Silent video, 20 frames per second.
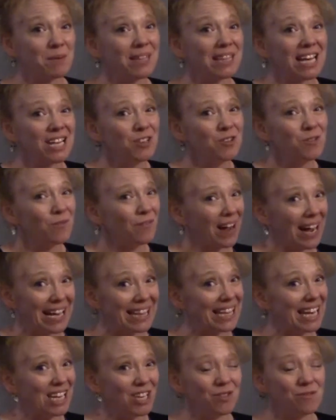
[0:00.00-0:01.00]
but then you
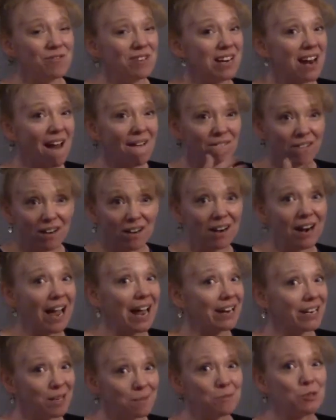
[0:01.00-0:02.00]
find that you never
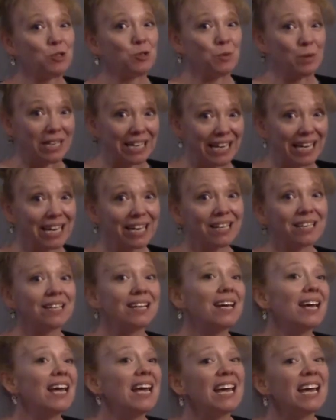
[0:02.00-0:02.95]
end up doing it,